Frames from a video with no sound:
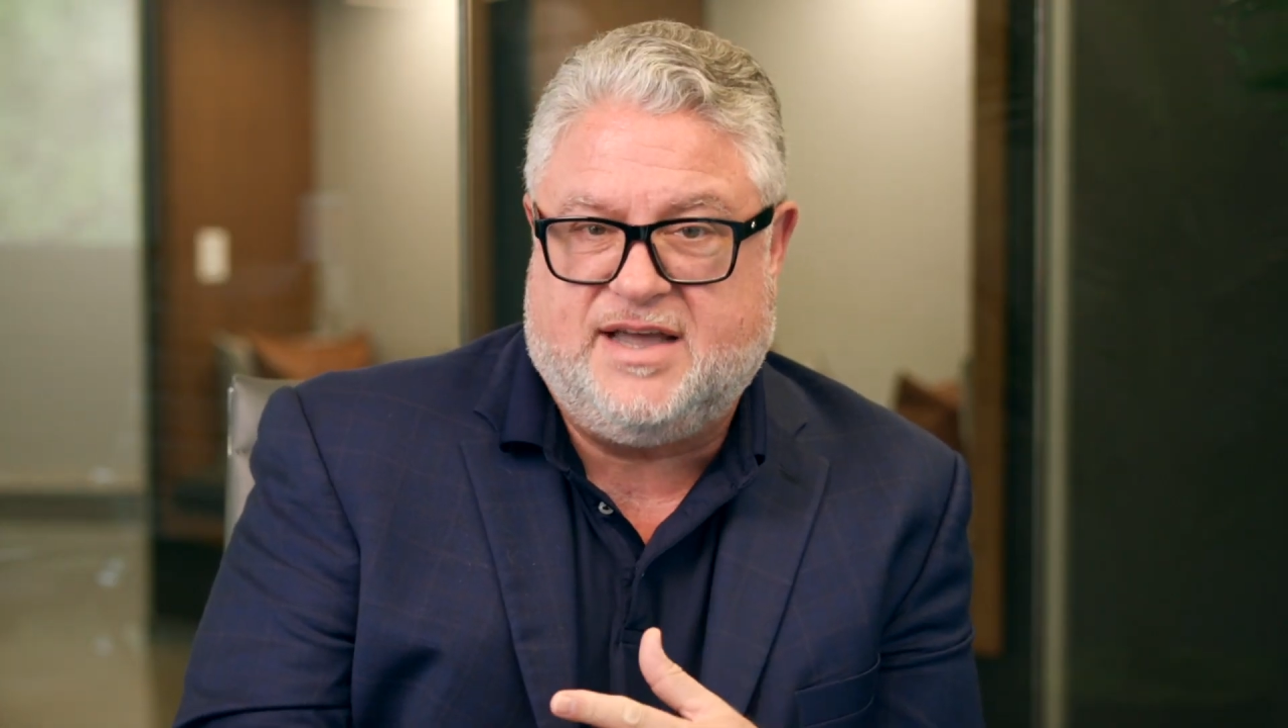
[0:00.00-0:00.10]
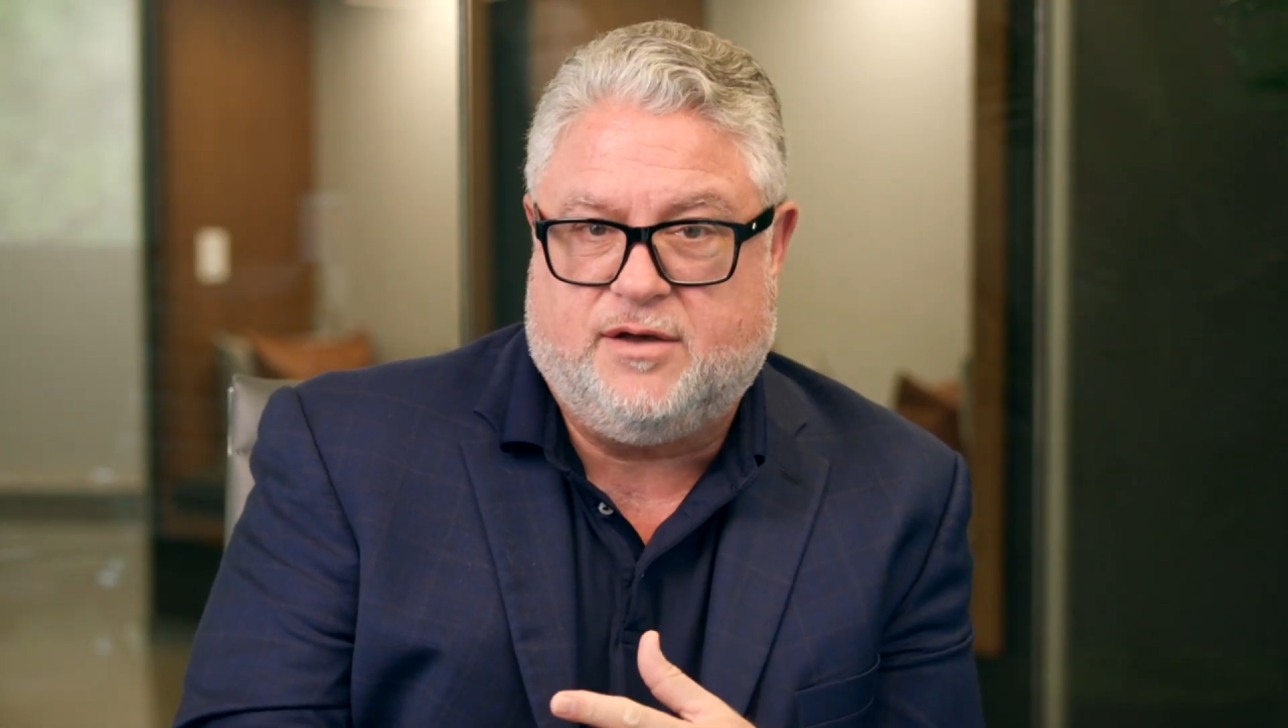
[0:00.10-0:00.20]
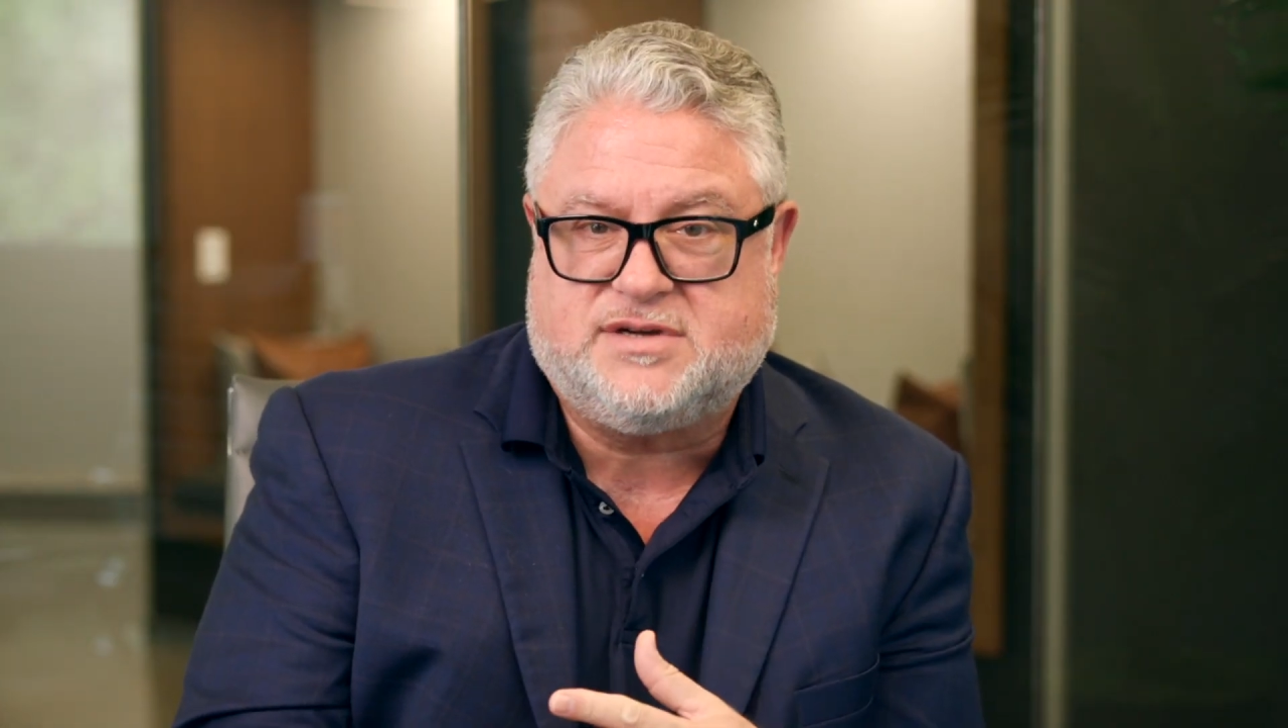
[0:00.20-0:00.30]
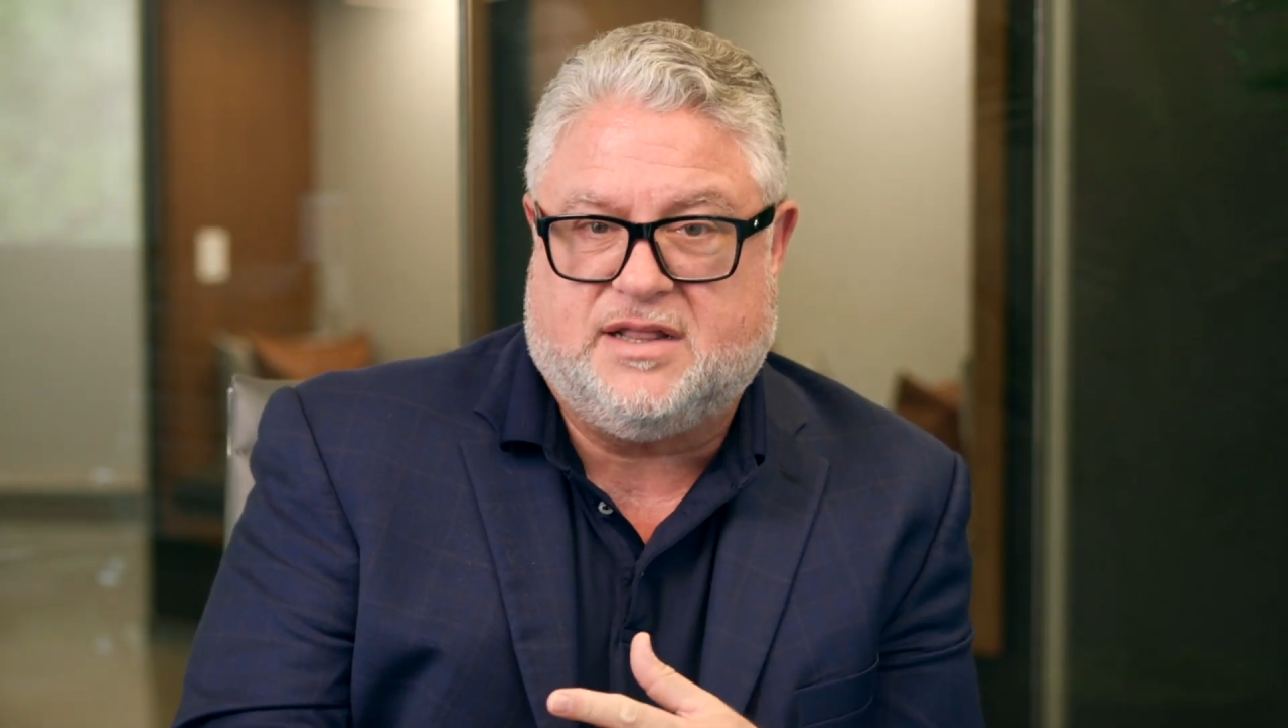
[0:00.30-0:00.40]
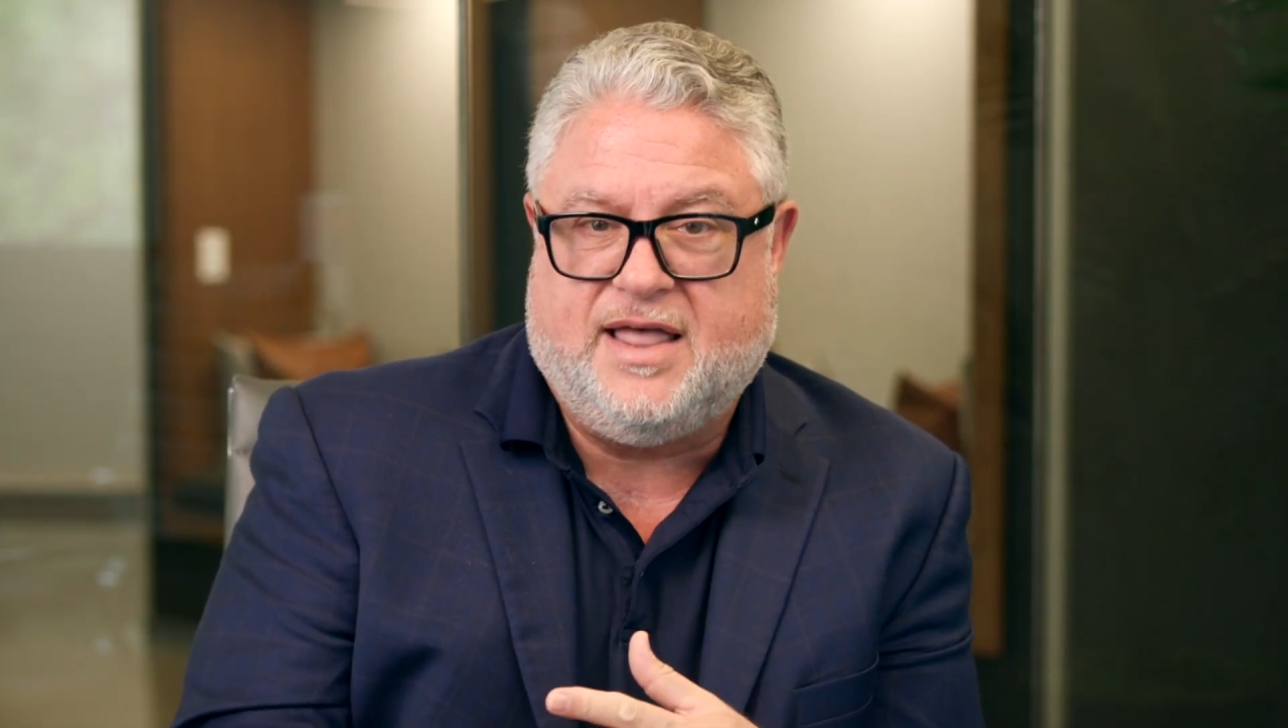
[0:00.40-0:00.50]

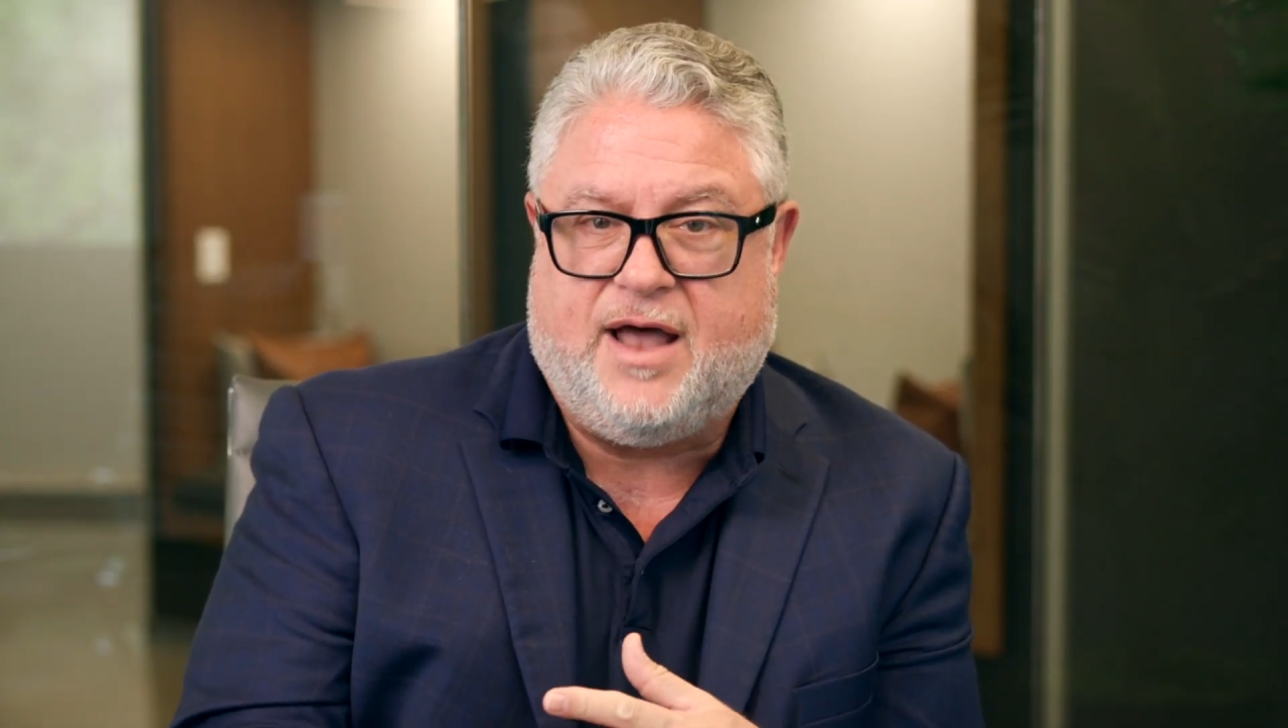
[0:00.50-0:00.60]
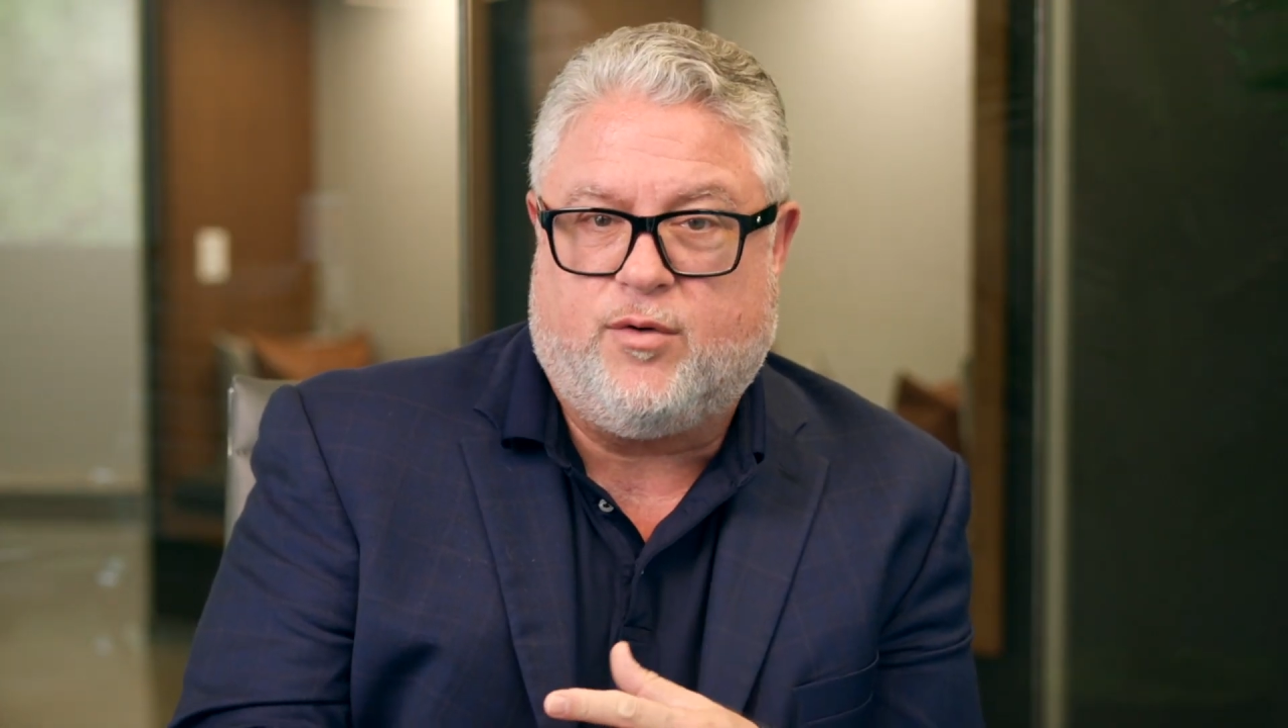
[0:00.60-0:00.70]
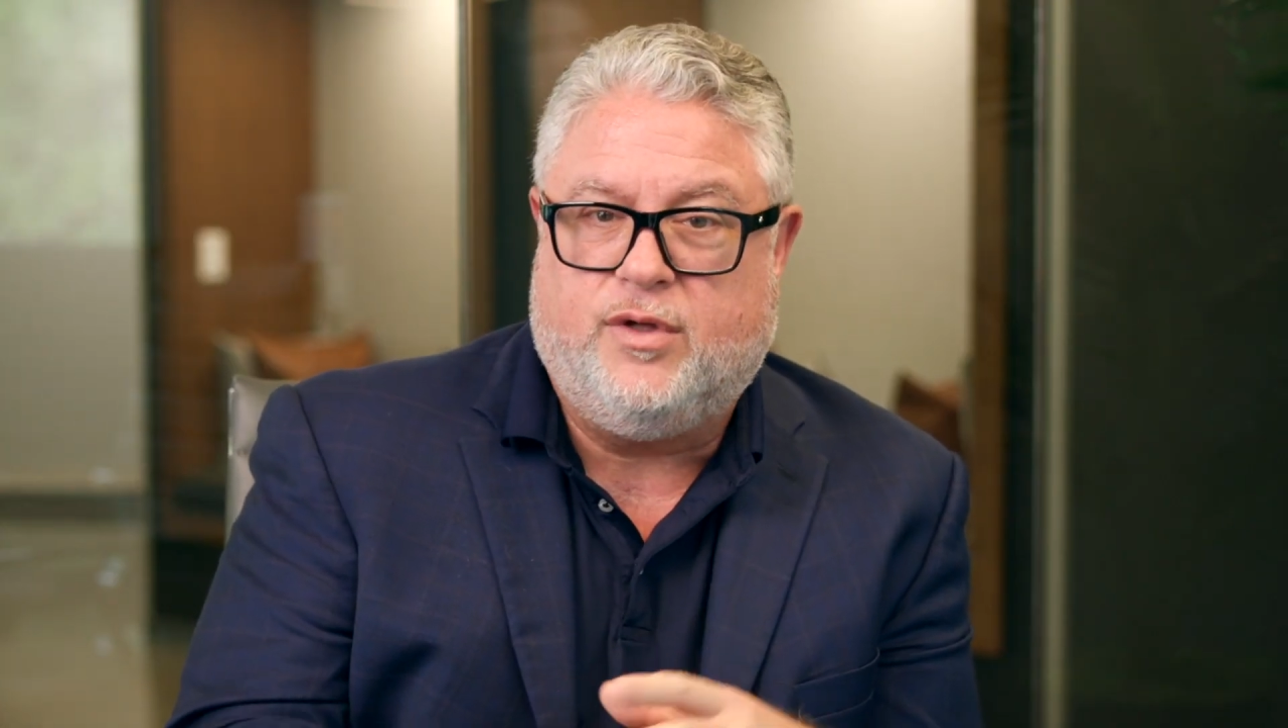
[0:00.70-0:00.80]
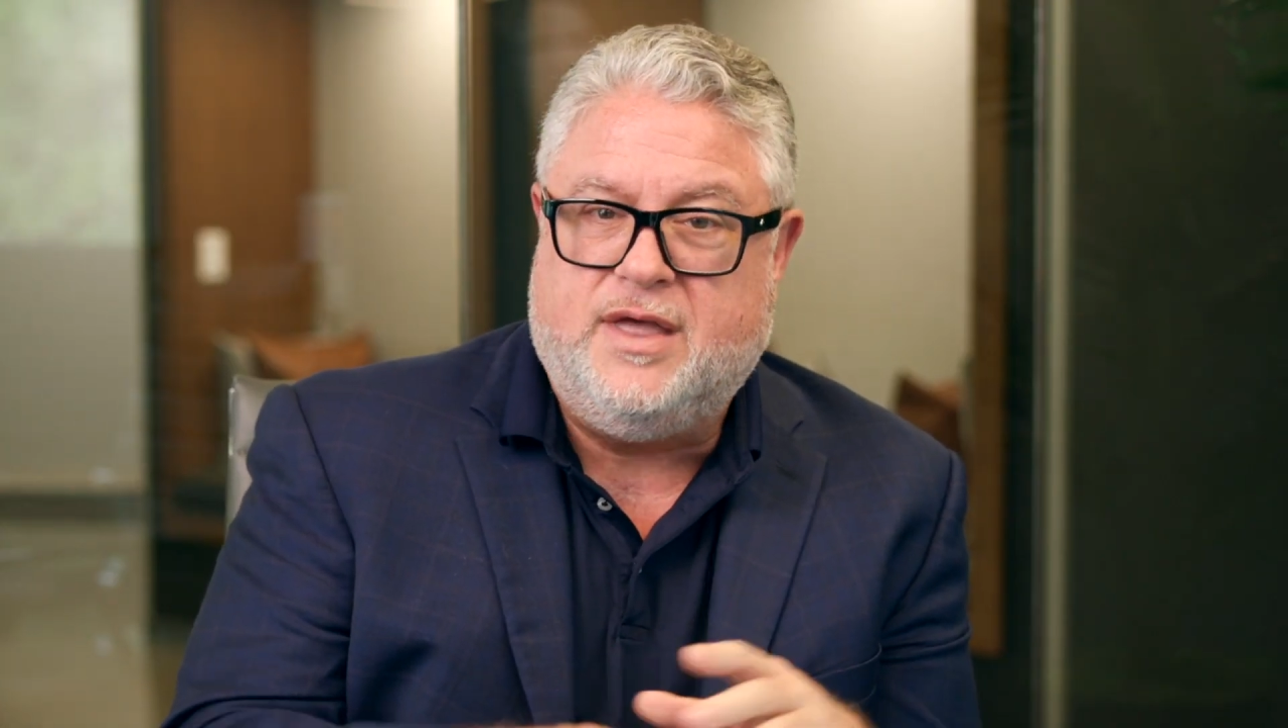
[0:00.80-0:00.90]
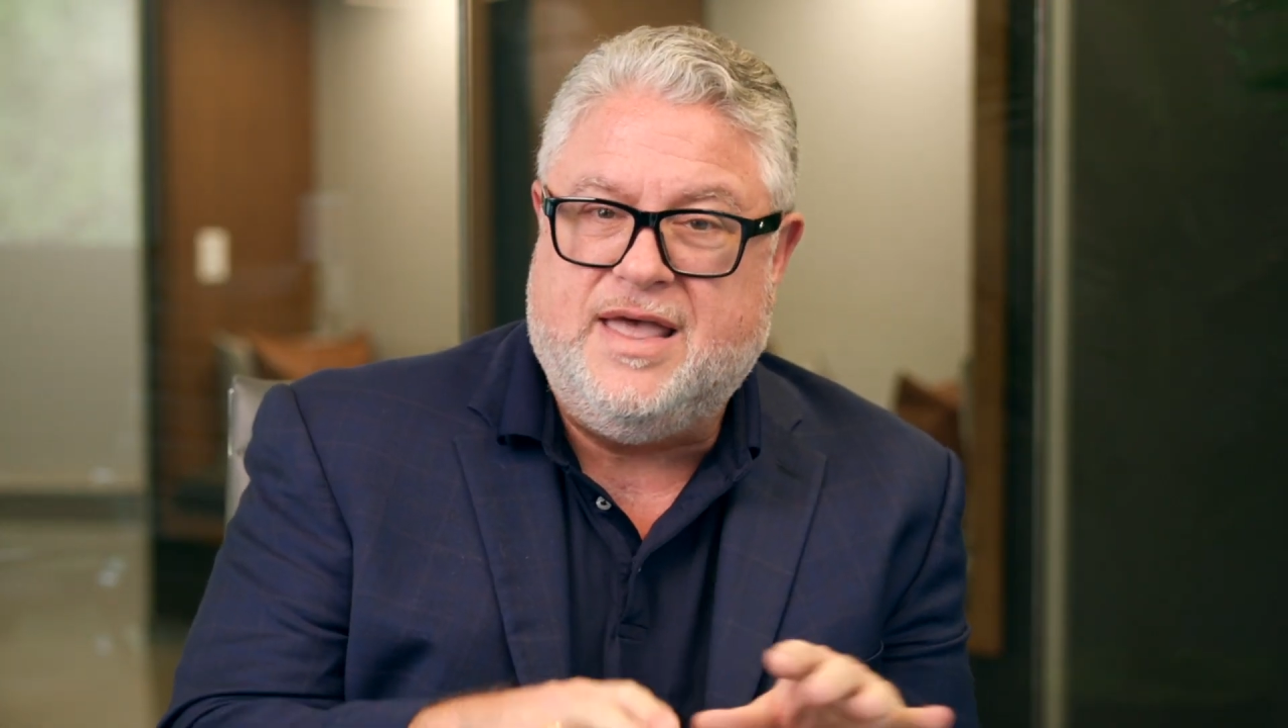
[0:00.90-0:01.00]
sales
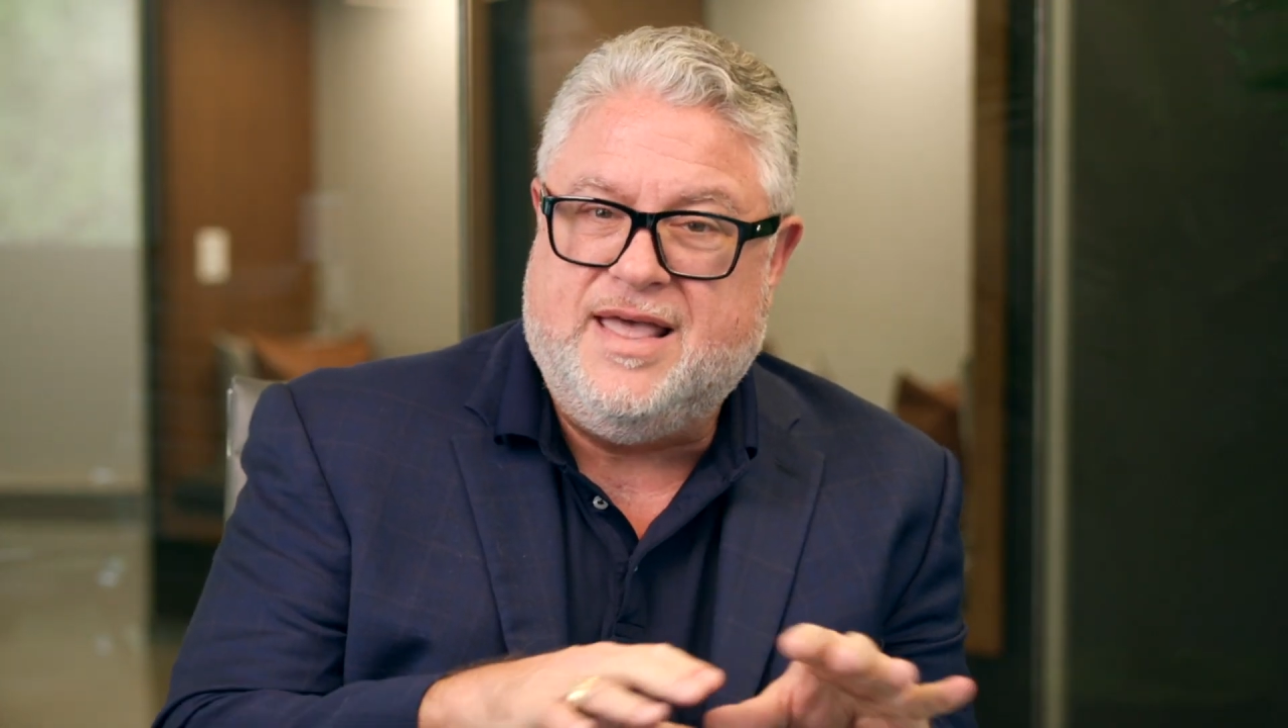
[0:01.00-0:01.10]
collateral.